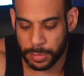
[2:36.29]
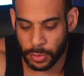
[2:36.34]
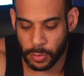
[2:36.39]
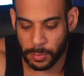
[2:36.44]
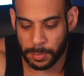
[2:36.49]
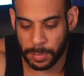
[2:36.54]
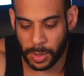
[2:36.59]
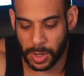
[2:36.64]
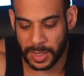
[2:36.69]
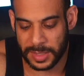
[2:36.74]

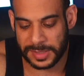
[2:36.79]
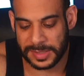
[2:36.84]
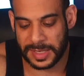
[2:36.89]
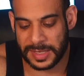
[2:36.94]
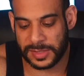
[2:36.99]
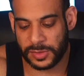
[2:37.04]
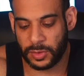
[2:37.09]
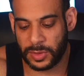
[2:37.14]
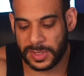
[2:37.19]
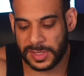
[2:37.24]
Boom, pause
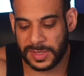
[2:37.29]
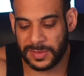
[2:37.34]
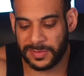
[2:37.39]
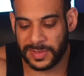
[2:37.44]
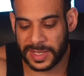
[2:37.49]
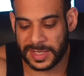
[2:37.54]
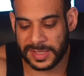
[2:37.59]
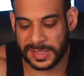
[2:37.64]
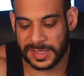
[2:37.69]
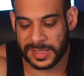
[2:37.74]
as soon as he
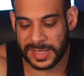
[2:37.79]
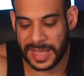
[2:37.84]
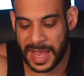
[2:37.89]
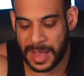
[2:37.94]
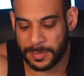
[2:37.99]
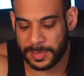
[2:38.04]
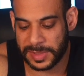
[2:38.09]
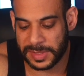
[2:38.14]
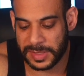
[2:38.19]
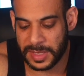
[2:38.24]
flexes his
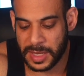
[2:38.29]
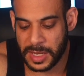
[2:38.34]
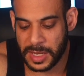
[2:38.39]
abs.